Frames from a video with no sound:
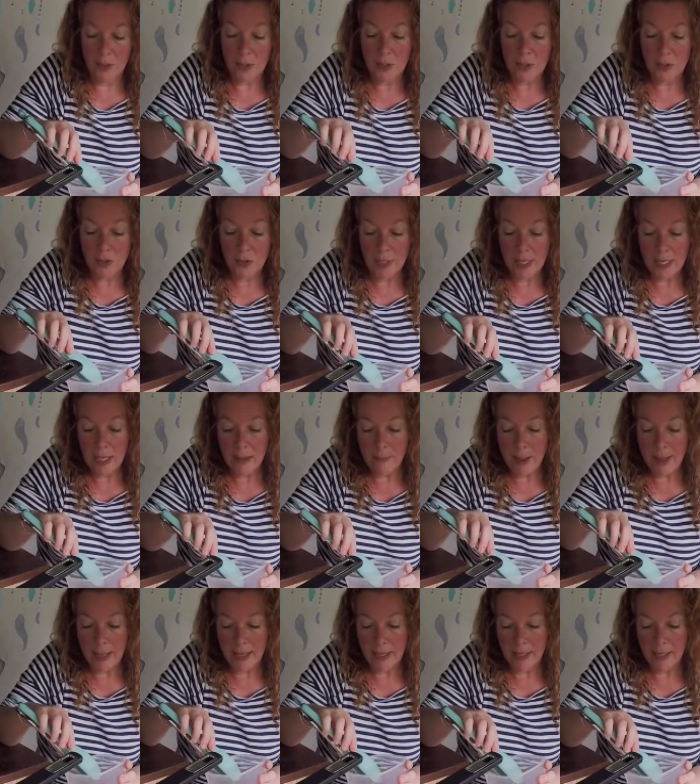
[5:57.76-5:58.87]
got streaky
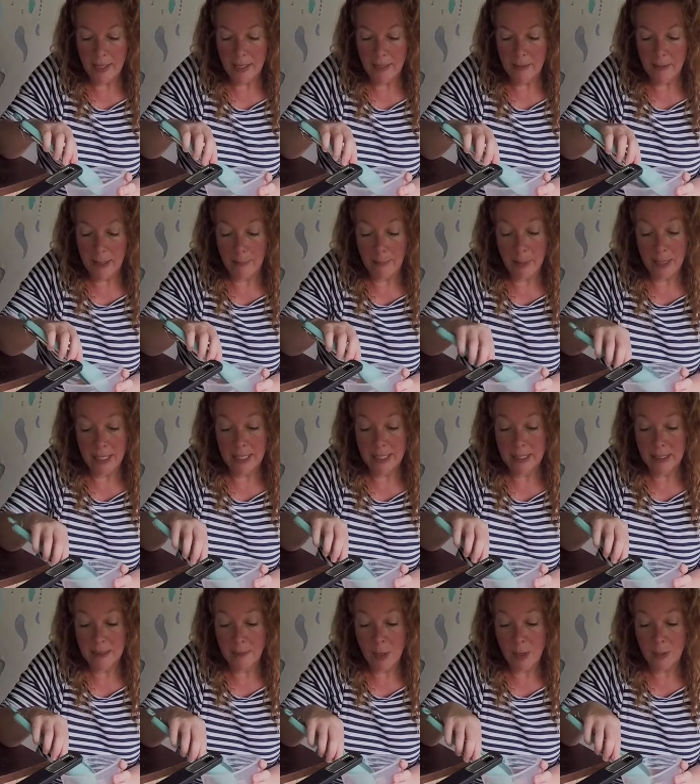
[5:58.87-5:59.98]
bacon and mine is
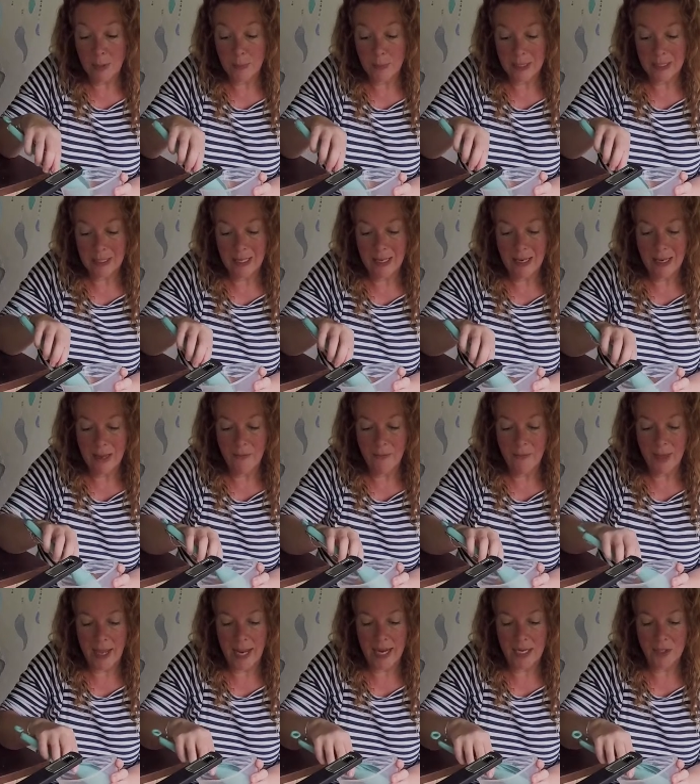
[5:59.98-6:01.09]
smoked because I love
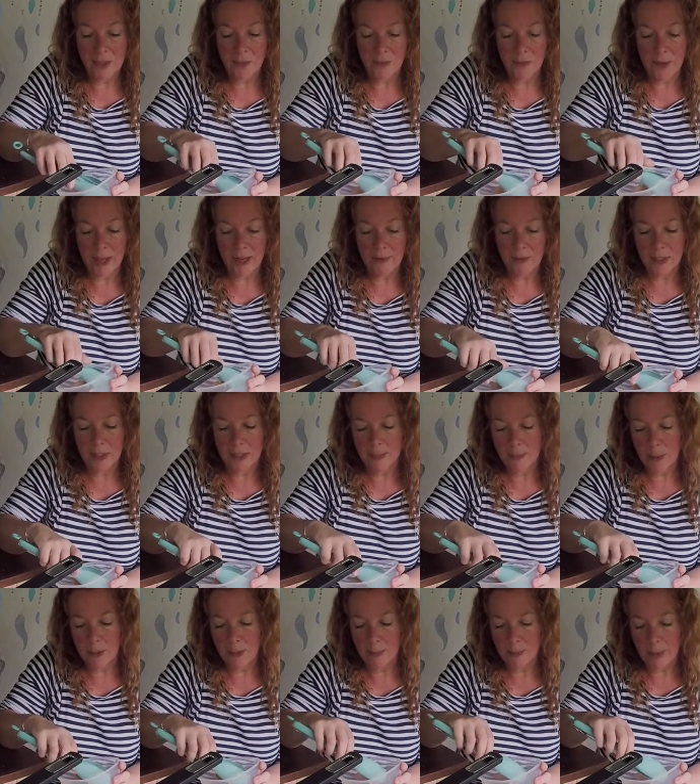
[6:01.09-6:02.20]
the extra flavour that
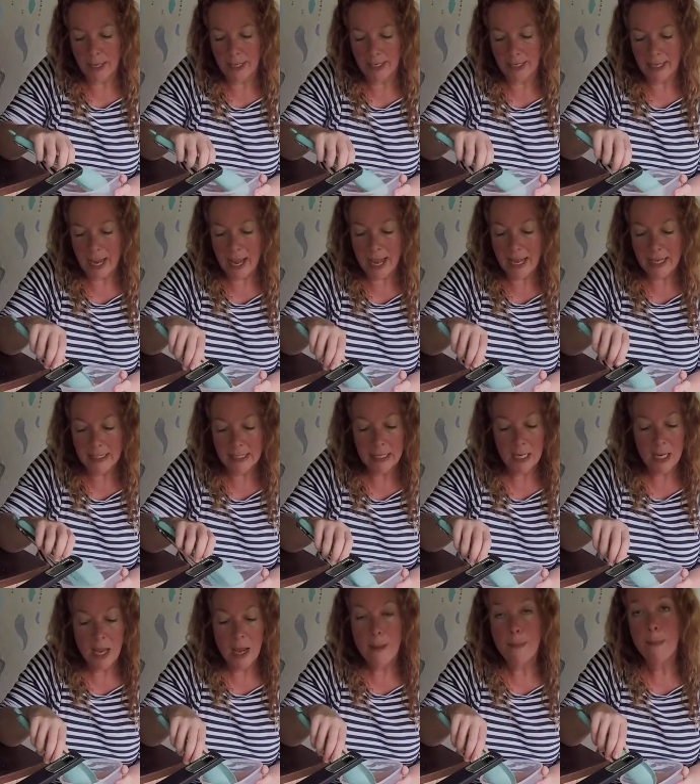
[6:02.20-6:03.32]
smoked bacon has.
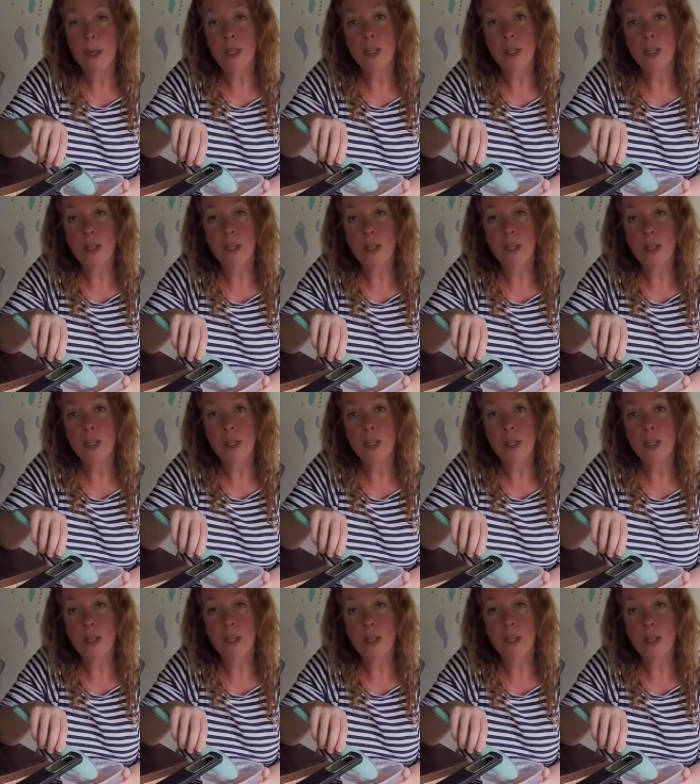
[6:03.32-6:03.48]
But